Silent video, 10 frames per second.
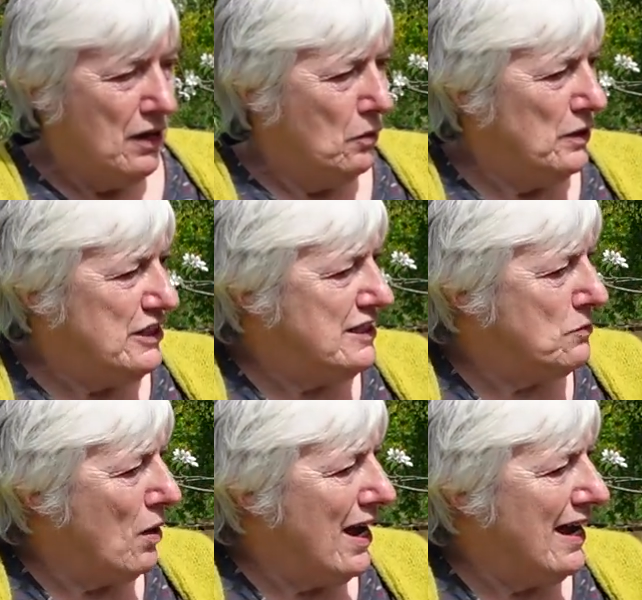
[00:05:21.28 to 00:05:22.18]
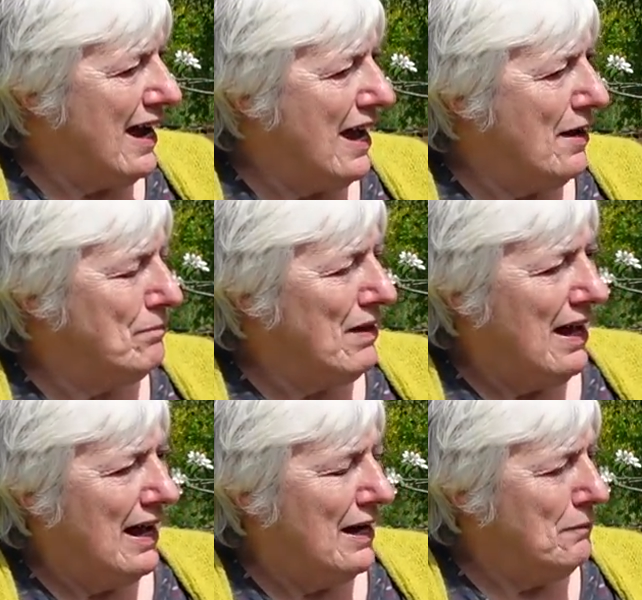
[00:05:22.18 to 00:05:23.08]
which is where um,
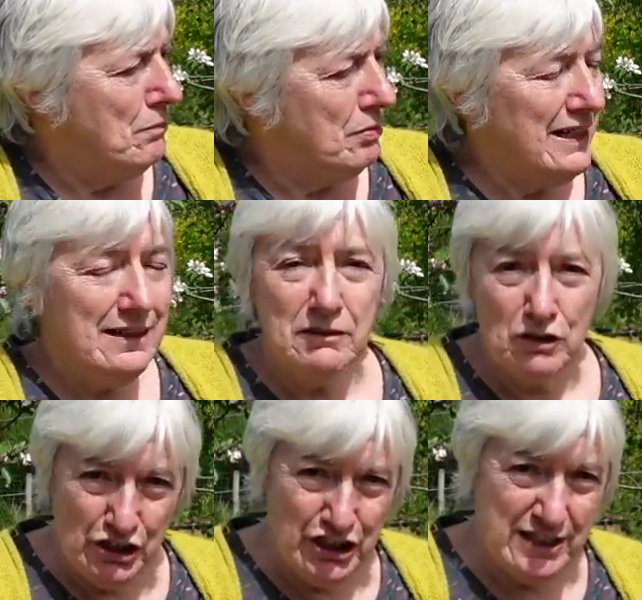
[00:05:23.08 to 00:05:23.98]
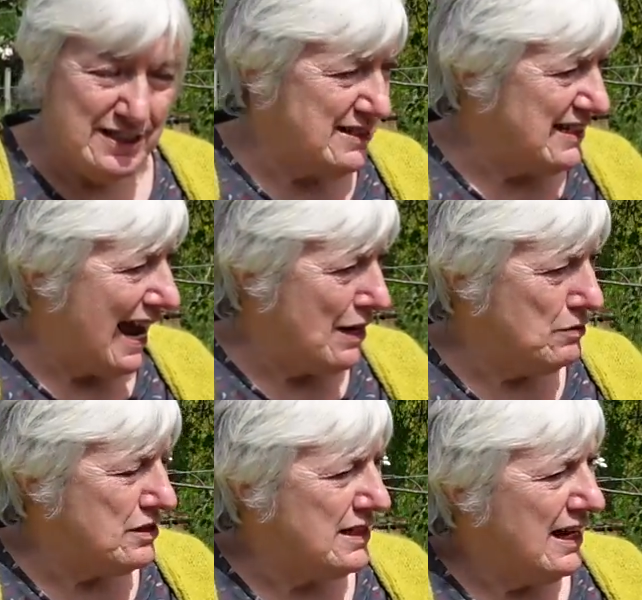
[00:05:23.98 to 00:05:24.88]
I bring cushions
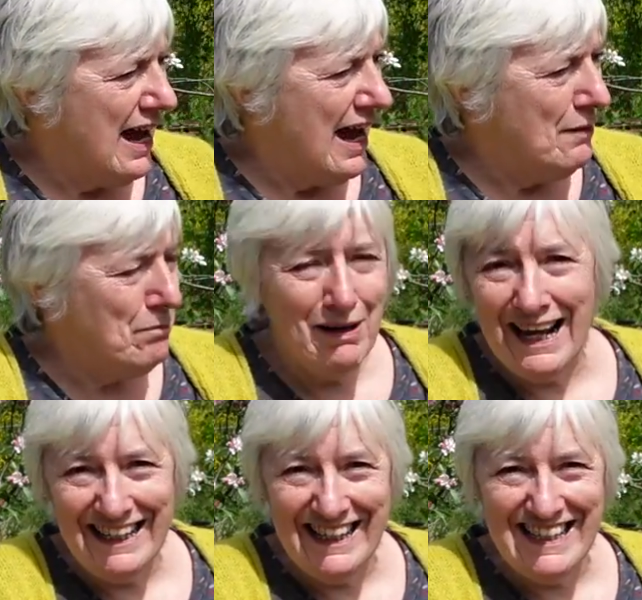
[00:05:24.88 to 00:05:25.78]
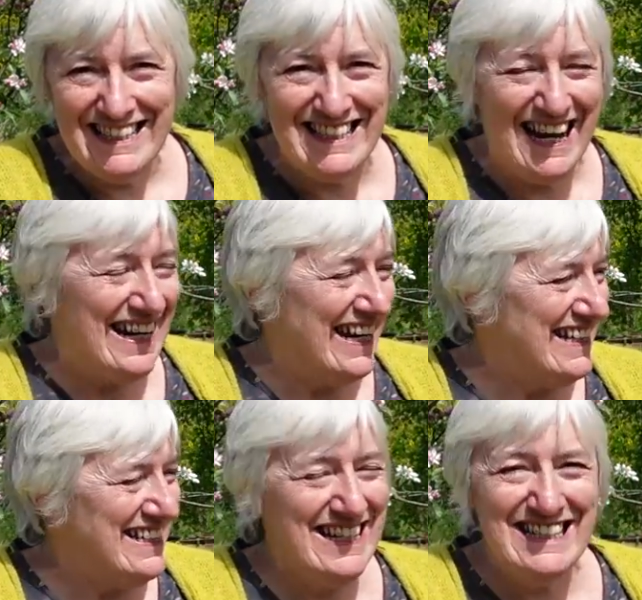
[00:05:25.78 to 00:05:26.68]
out and blankets, and I
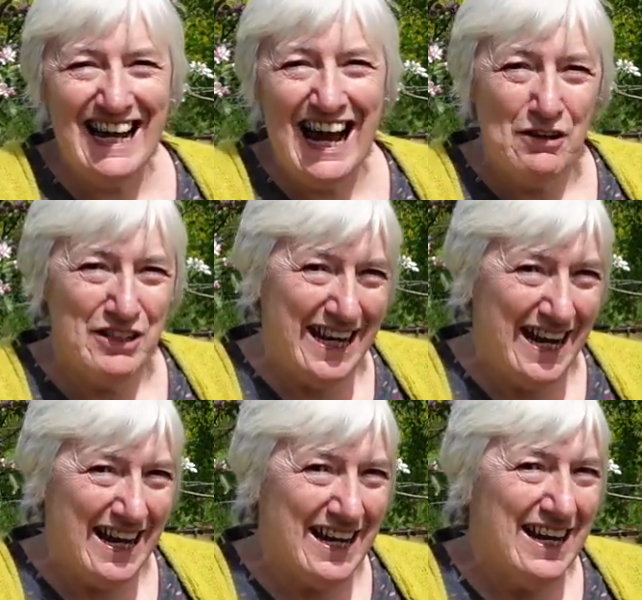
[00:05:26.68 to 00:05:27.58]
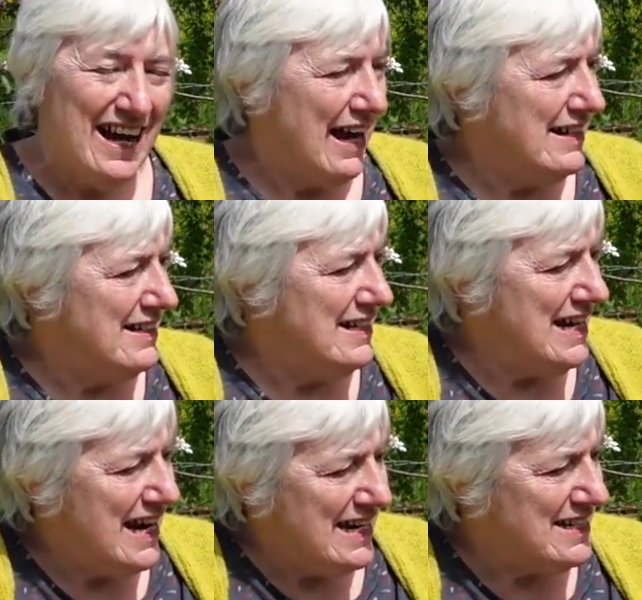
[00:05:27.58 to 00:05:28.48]
can sit out here and
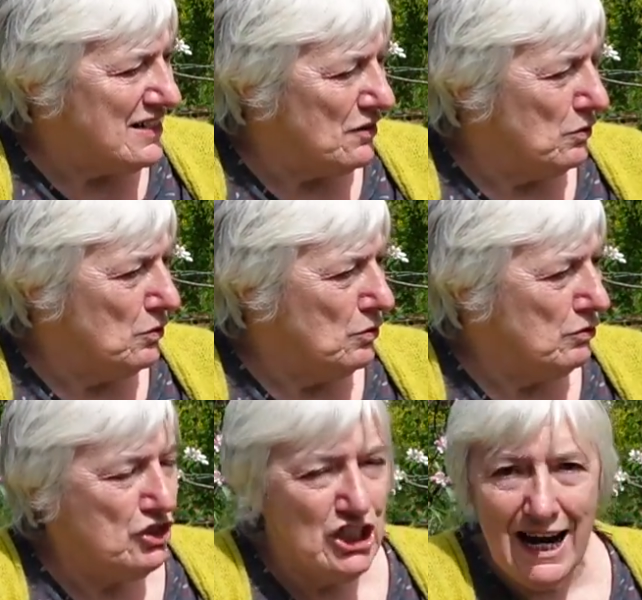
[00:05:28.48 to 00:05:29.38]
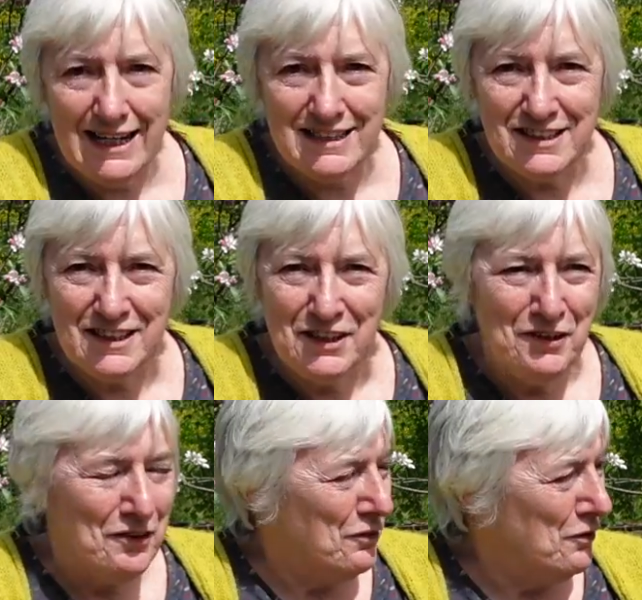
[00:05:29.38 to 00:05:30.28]
knit or chat
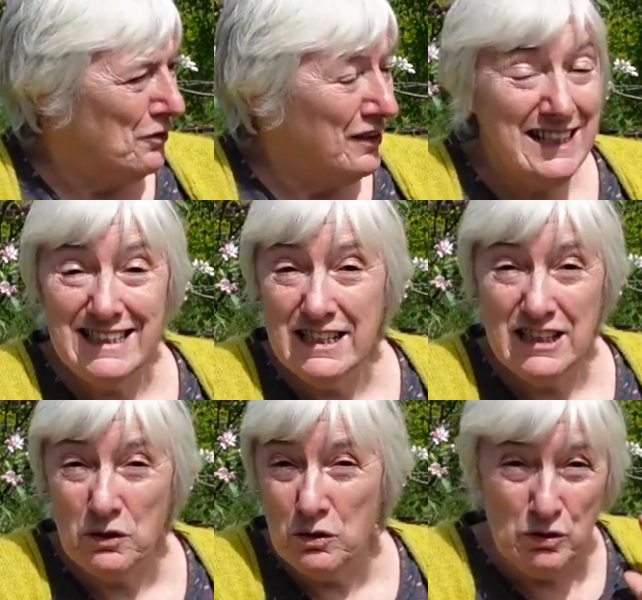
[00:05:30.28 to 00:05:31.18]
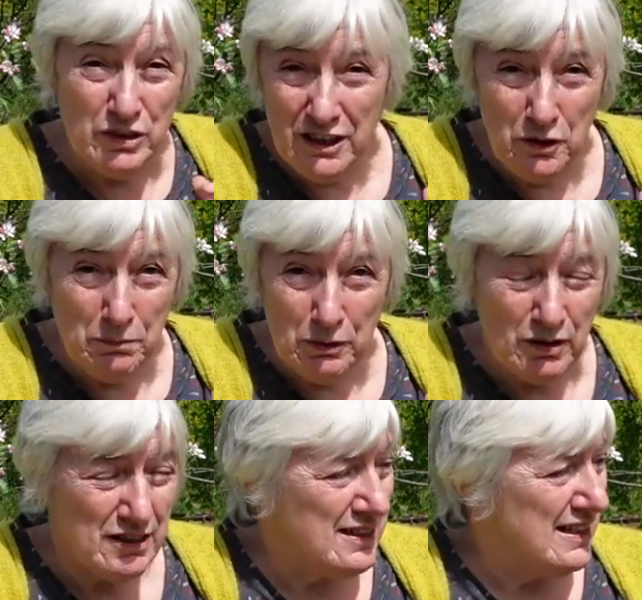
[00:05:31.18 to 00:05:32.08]
or listen to
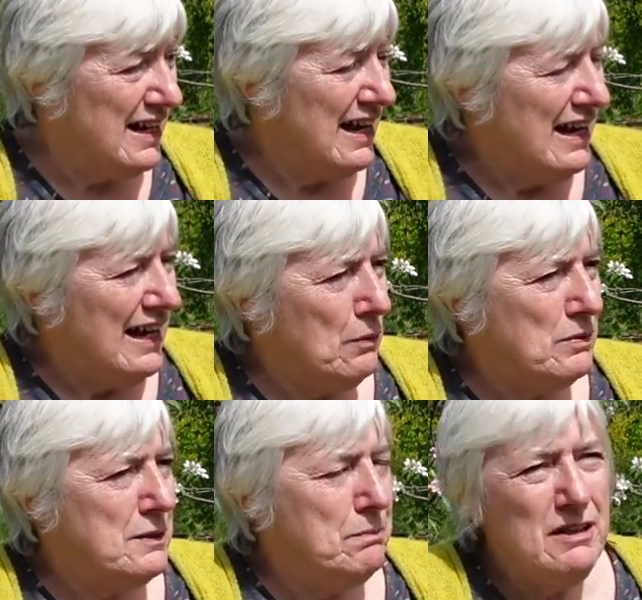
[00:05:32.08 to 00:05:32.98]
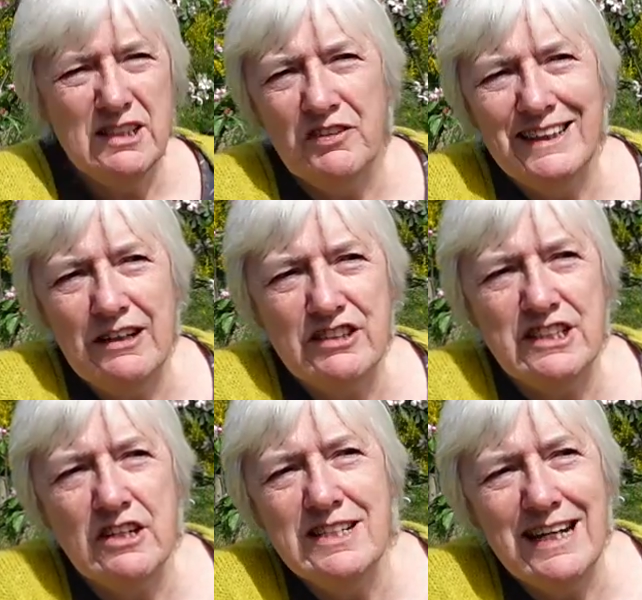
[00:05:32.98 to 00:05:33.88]
audiobooks. It was a beautiful day on
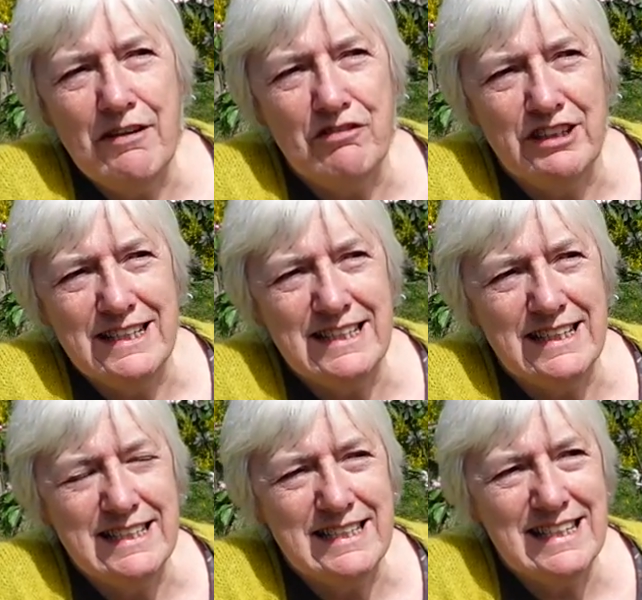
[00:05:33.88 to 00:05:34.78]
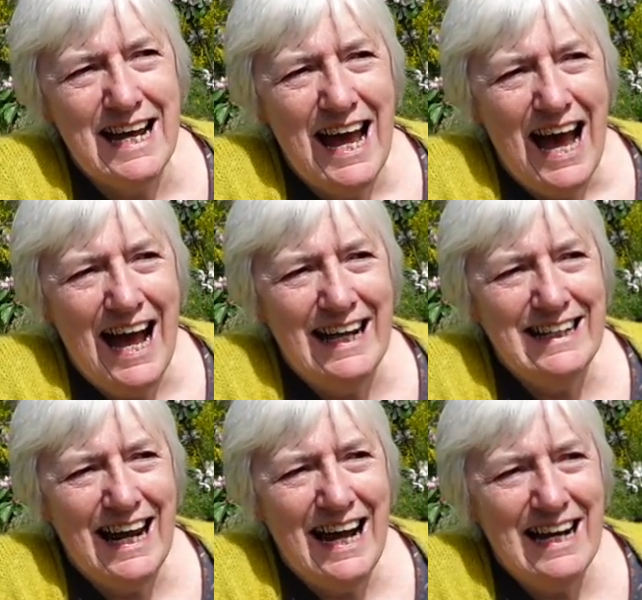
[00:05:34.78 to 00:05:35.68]
Sunday, for instance,
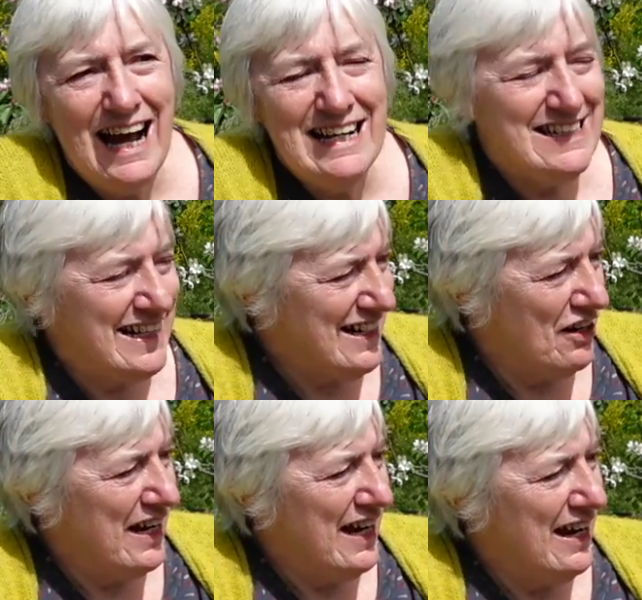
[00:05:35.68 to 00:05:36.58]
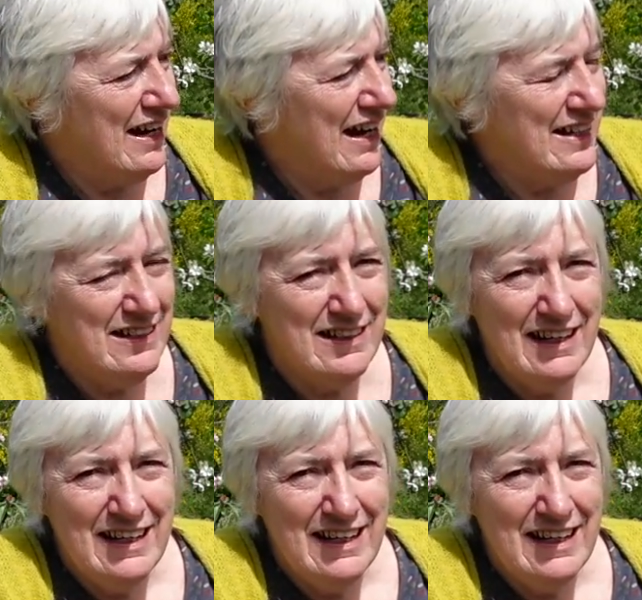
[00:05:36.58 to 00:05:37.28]
and I, I sat out here and,